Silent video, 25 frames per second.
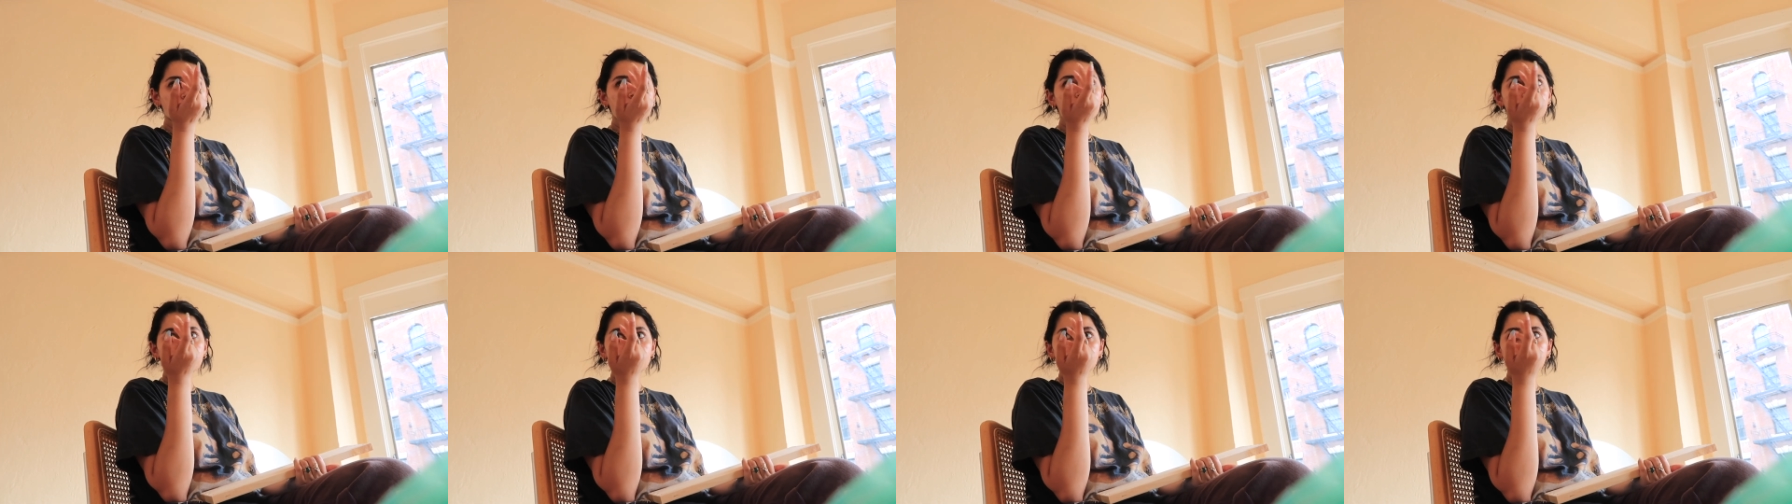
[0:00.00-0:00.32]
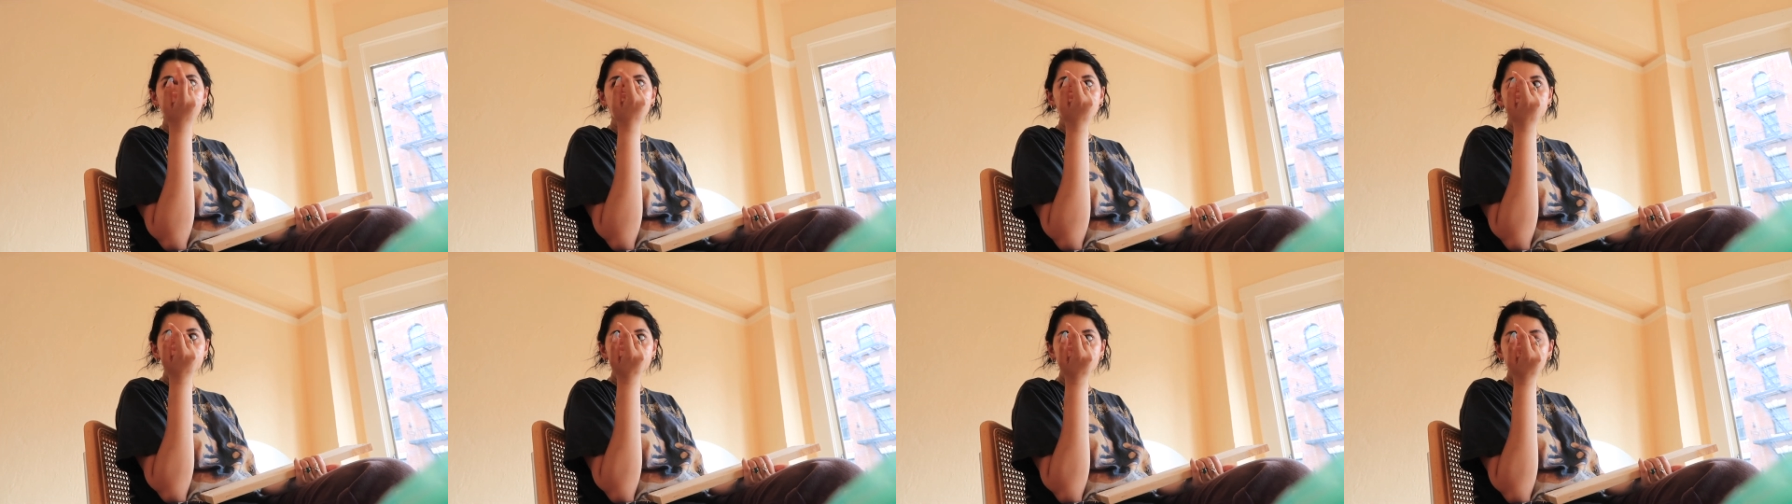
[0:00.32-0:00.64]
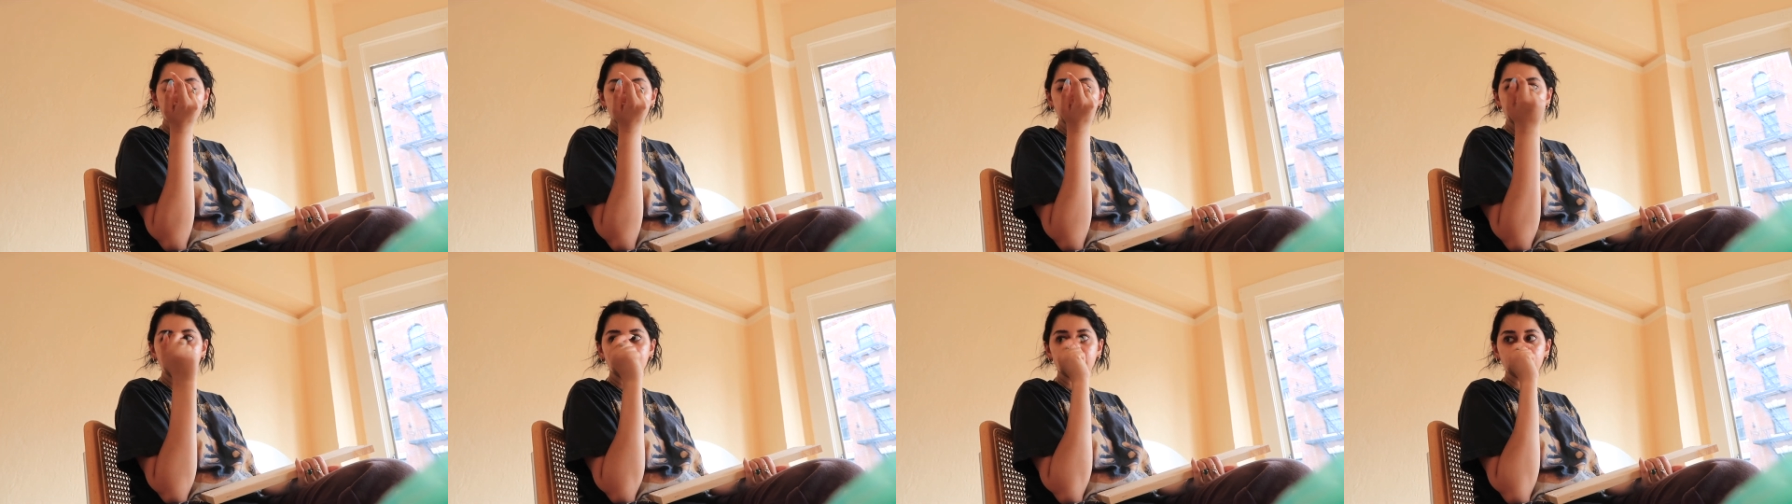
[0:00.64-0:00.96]
like
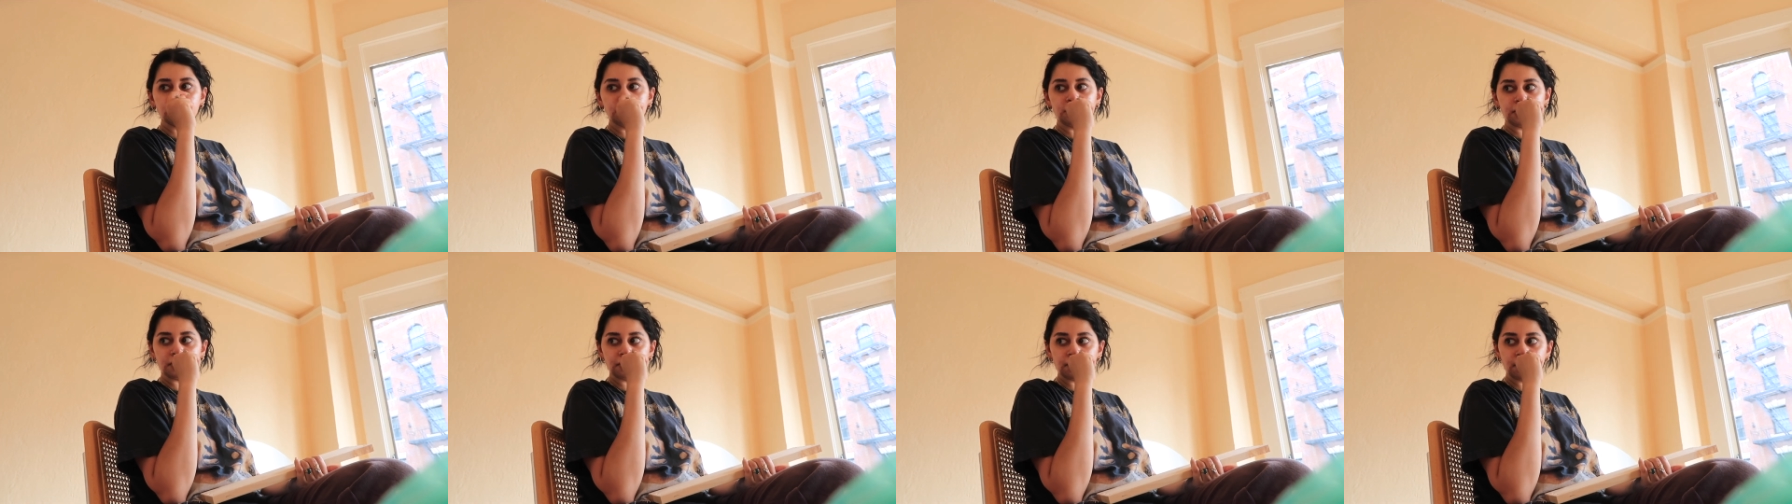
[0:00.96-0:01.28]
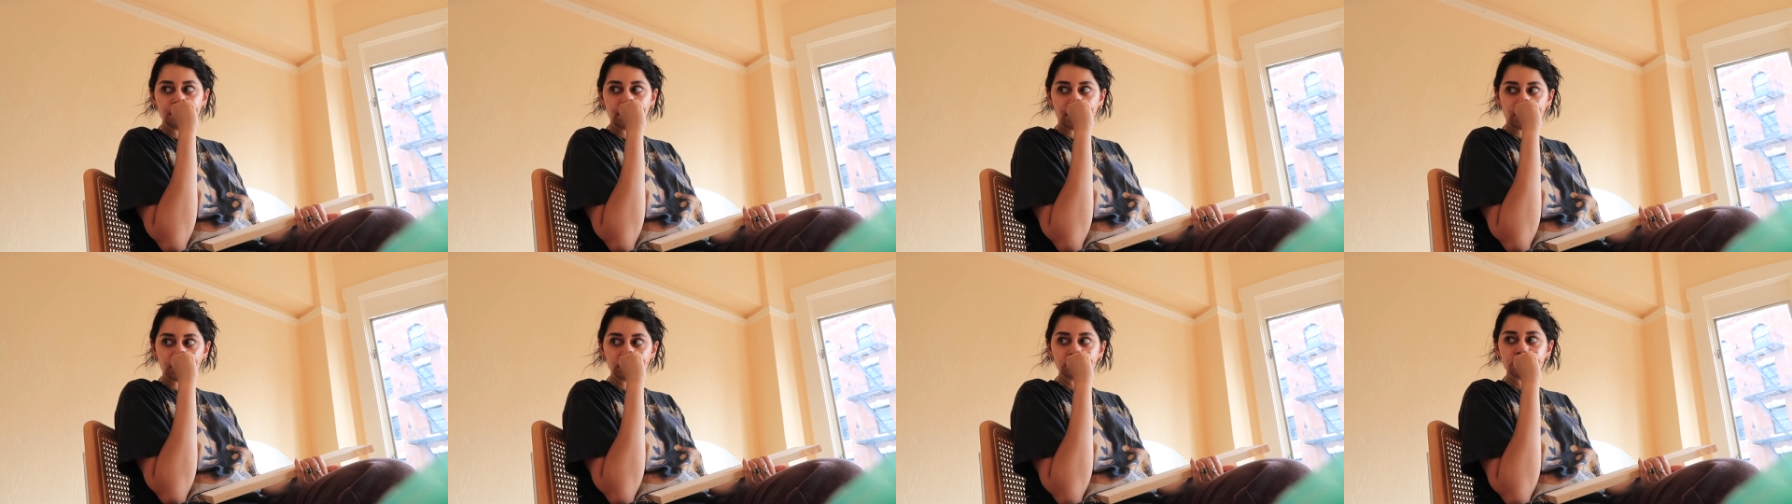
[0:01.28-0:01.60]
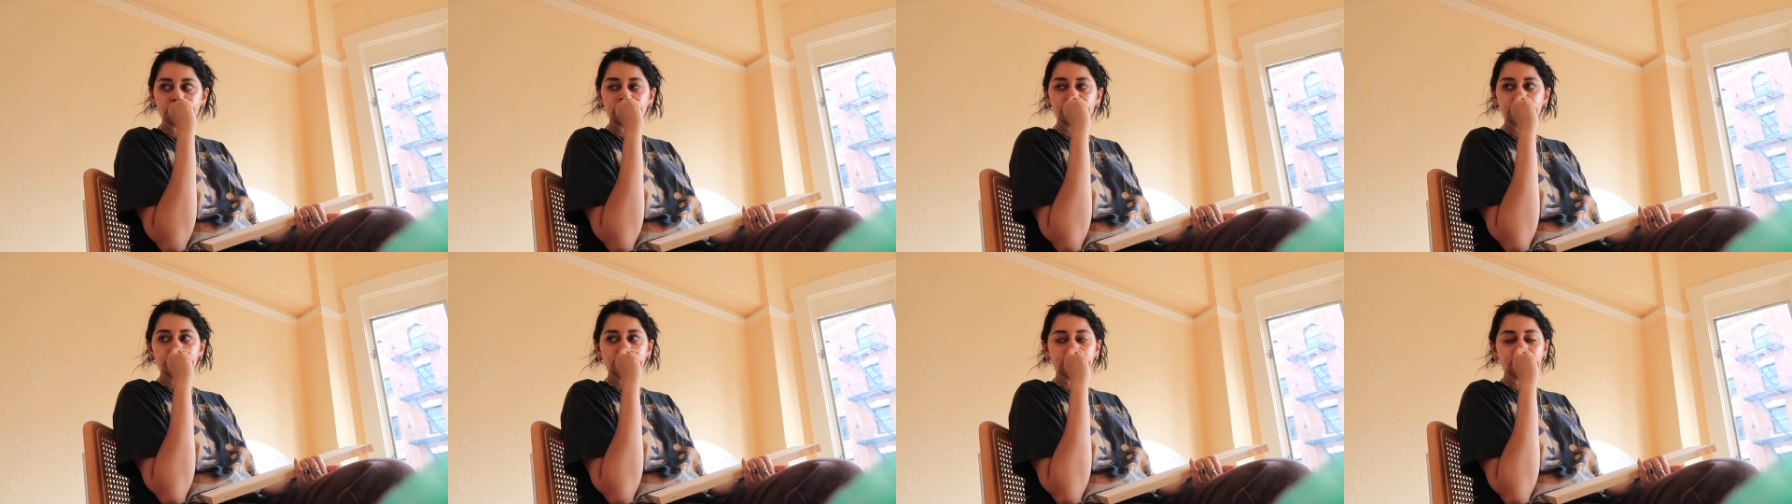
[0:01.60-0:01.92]
unloaded most of the
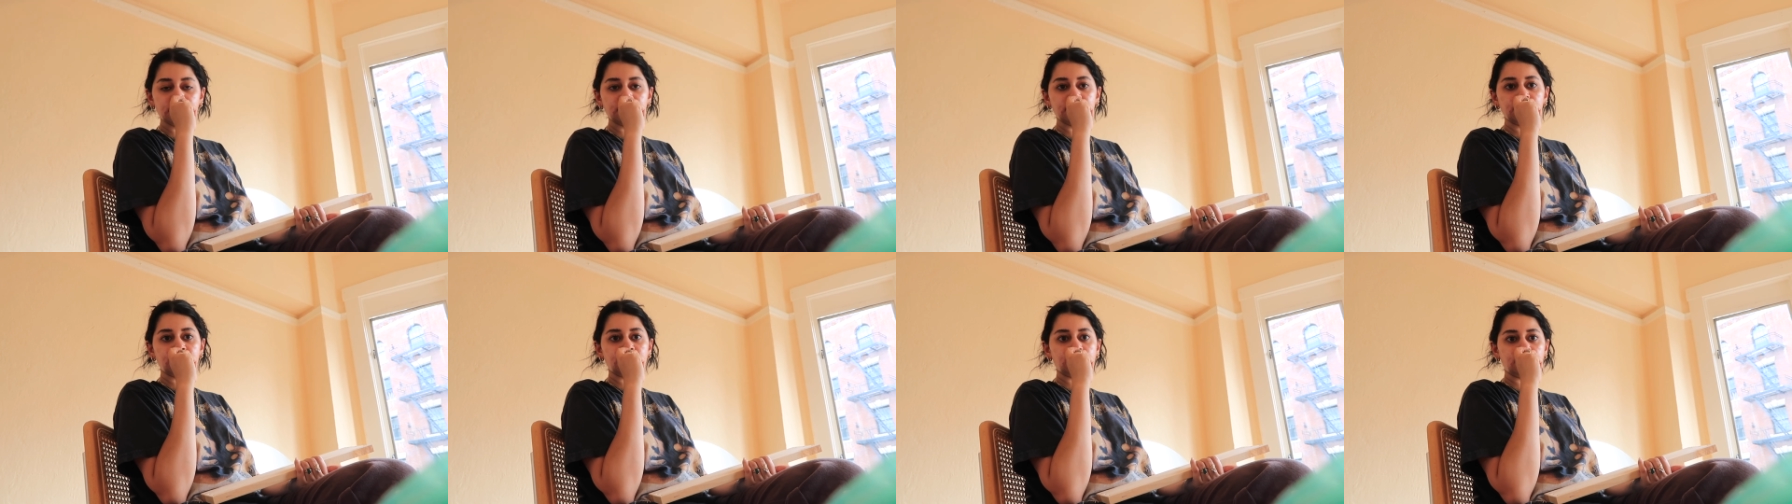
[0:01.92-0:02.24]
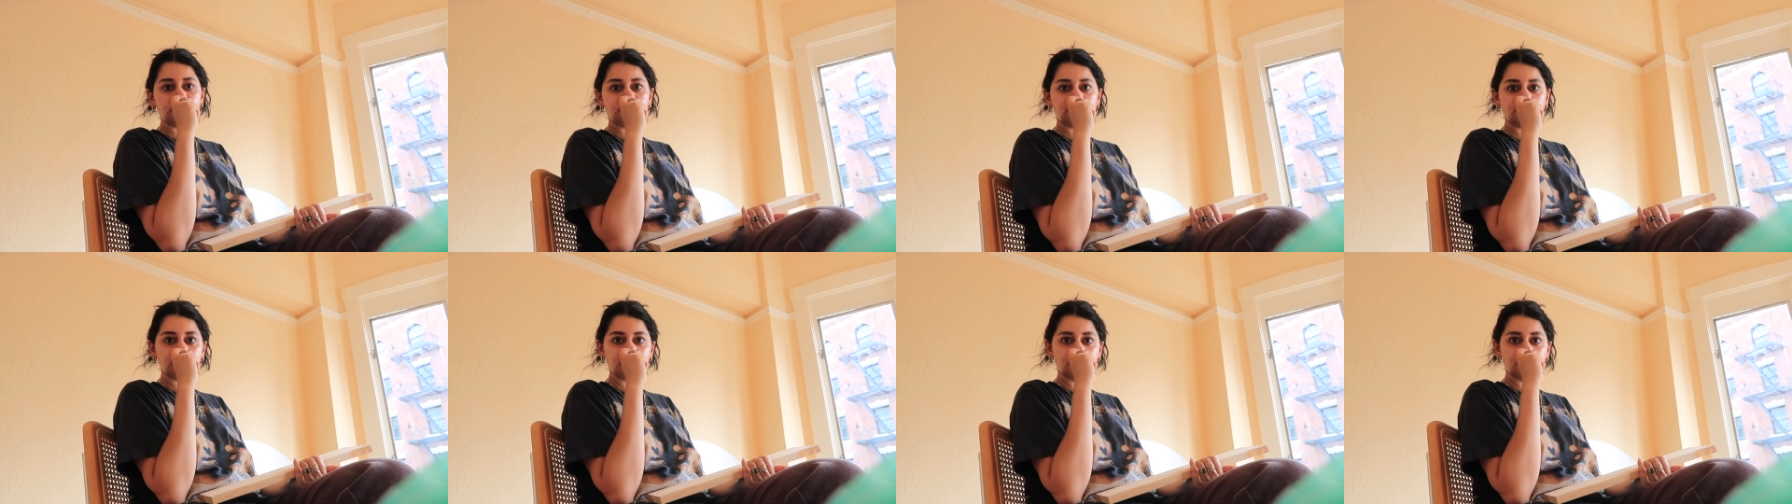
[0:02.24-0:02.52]
boxes.